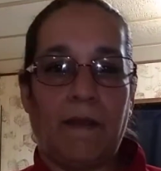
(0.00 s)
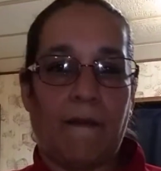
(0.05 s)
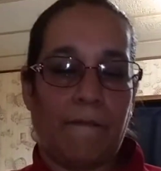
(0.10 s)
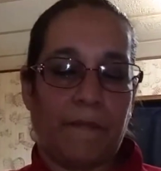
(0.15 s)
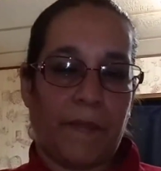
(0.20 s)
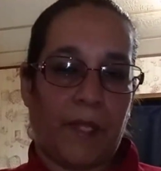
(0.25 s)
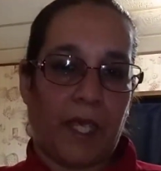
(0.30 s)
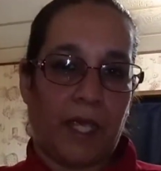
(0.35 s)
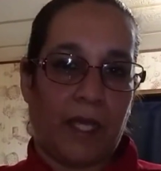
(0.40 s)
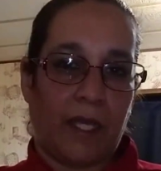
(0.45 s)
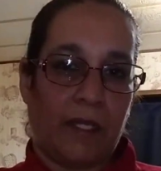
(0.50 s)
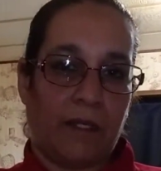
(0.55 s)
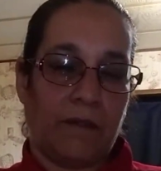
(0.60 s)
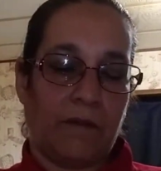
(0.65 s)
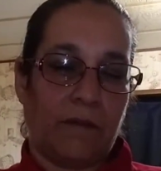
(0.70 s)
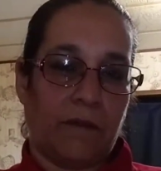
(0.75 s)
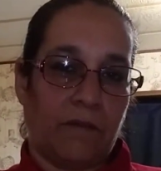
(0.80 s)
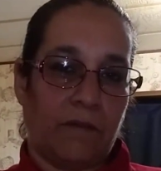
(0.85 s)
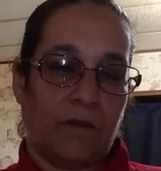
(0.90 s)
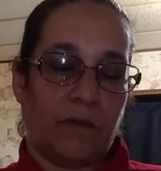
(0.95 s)
and
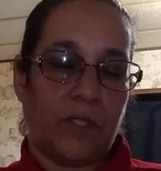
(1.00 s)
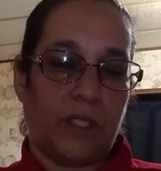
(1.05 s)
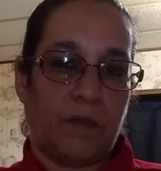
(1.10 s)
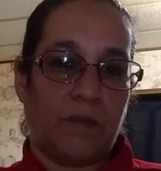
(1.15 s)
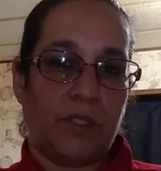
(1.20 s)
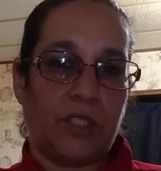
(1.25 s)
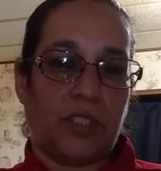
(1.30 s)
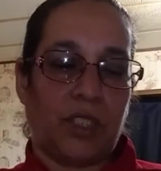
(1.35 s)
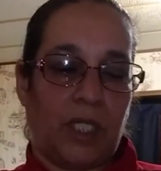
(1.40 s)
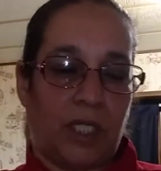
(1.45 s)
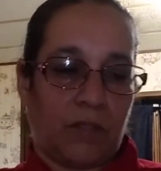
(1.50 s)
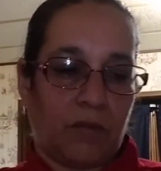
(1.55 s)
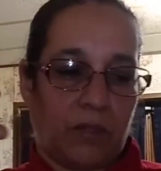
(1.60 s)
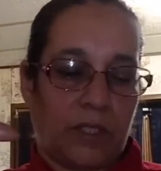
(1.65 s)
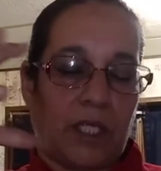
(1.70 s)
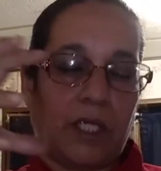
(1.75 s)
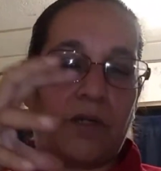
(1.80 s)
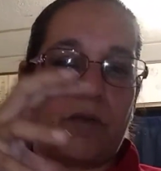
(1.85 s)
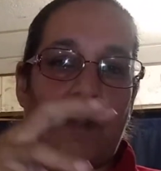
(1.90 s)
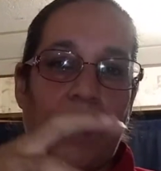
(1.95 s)
with the machine, when they
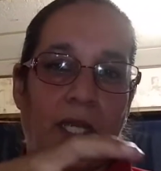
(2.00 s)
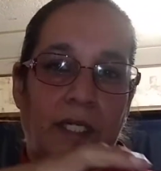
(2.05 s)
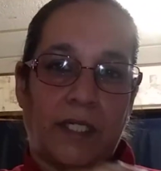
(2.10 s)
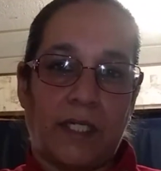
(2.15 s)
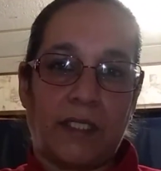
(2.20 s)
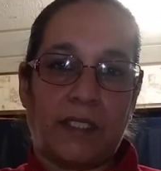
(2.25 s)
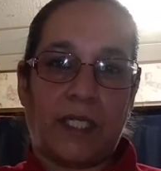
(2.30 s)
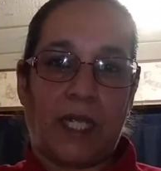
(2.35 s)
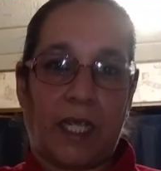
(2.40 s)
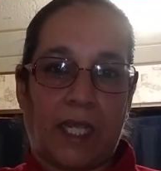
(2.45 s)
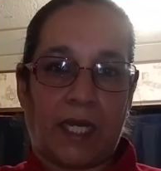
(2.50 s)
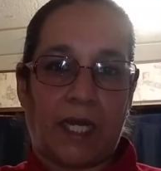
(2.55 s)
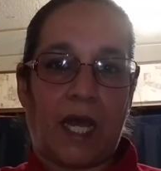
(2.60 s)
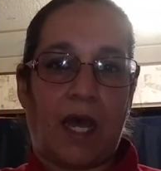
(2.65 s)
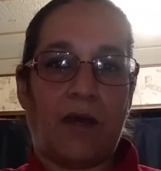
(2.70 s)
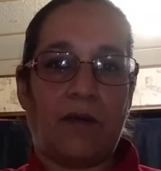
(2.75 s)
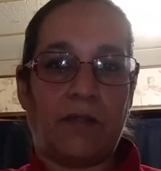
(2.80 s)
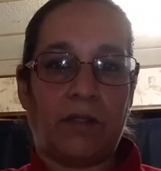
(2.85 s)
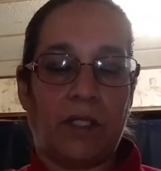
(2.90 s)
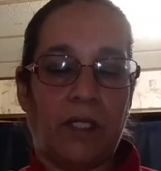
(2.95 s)
grind it and take it out,
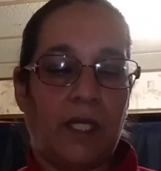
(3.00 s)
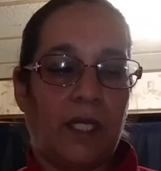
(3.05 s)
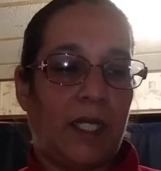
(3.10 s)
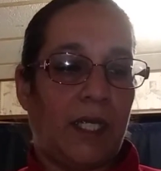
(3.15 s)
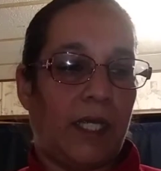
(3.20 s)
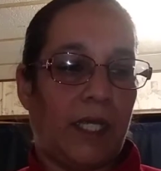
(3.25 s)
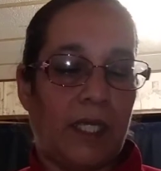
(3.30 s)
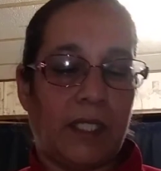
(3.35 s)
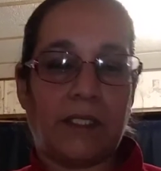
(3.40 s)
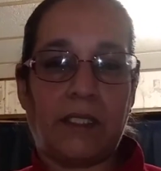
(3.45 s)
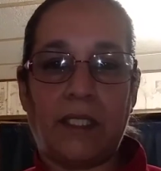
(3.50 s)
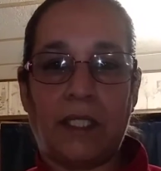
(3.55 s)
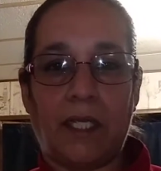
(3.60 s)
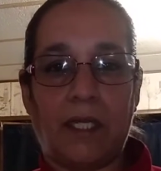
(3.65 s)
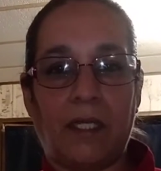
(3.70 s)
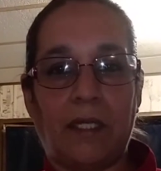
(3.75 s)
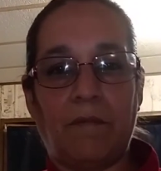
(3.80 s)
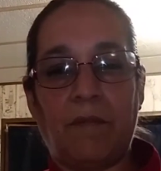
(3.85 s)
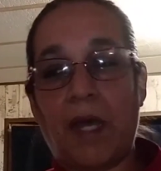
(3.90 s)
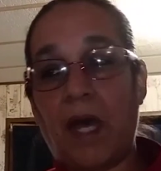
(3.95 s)
it's in
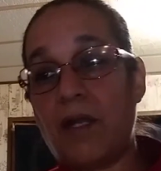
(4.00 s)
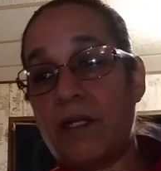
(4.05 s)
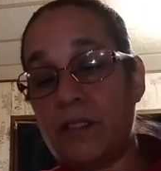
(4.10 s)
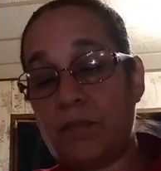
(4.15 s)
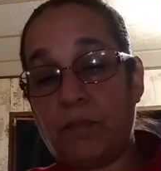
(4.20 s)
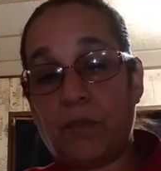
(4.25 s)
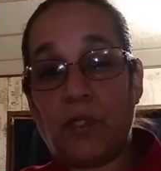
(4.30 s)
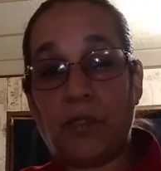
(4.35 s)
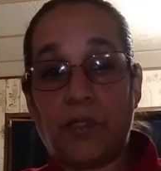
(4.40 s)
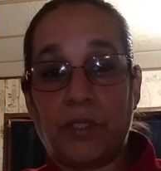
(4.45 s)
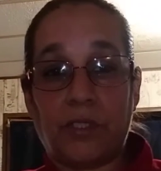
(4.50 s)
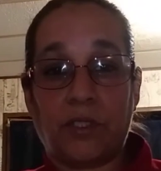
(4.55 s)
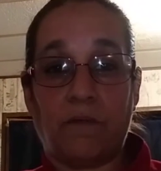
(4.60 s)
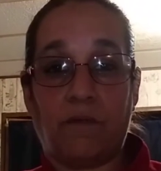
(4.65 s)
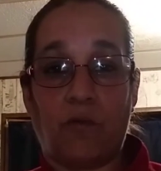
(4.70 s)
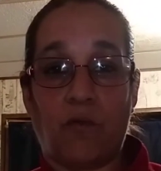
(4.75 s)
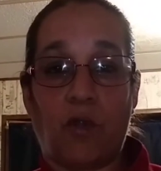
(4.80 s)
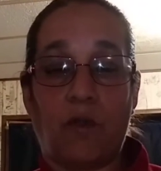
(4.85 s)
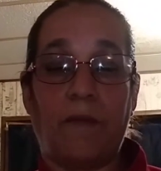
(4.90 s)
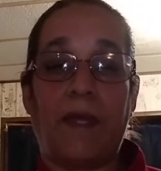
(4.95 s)
about as purest a
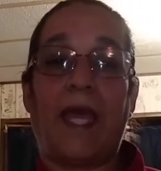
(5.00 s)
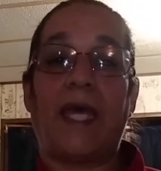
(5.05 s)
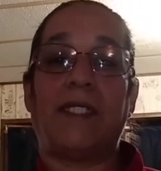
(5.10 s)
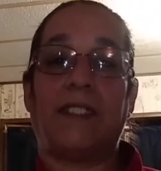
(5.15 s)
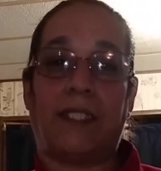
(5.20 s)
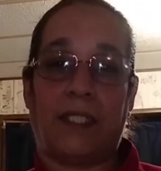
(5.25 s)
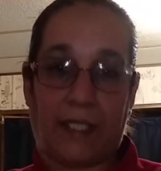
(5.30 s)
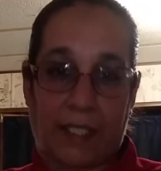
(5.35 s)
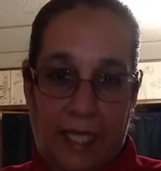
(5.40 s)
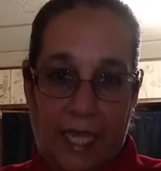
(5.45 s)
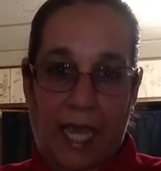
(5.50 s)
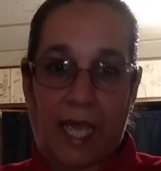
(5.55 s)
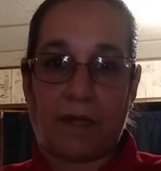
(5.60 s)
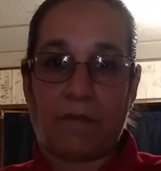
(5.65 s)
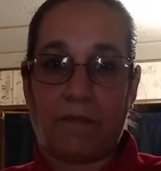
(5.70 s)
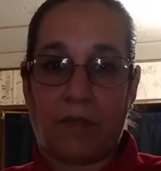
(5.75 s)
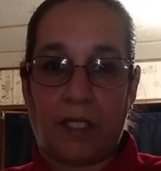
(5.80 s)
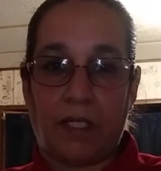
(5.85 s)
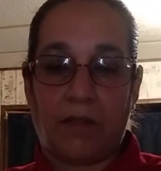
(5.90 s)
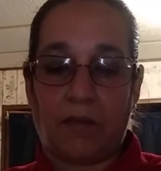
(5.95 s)
form as it can
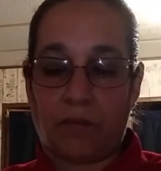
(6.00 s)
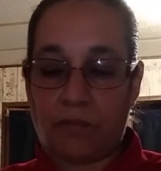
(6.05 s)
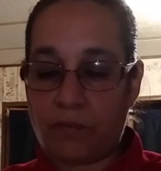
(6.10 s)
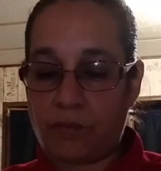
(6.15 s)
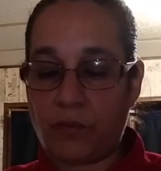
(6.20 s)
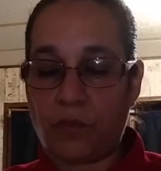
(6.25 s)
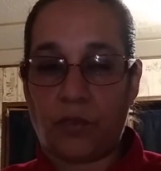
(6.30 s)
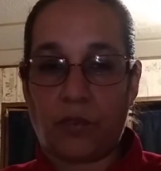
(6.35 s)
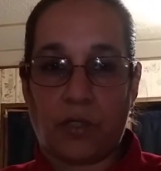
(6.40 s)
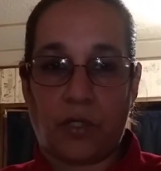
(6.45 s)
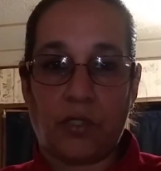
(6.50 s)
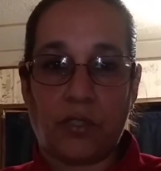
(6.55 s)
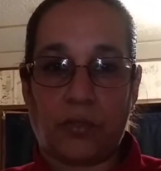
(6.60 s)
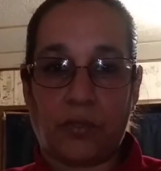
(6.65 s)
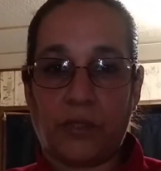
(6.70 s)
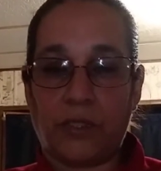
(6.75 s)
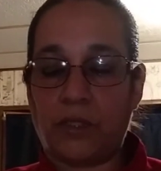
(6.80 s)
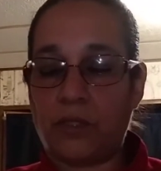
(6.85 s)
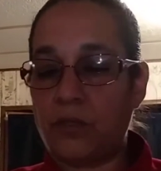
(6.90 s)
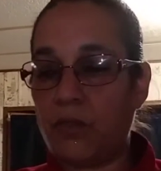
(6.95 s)
be for a grocery
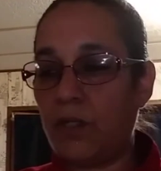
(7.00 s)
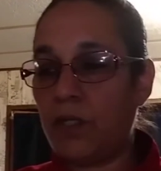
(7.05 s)
store,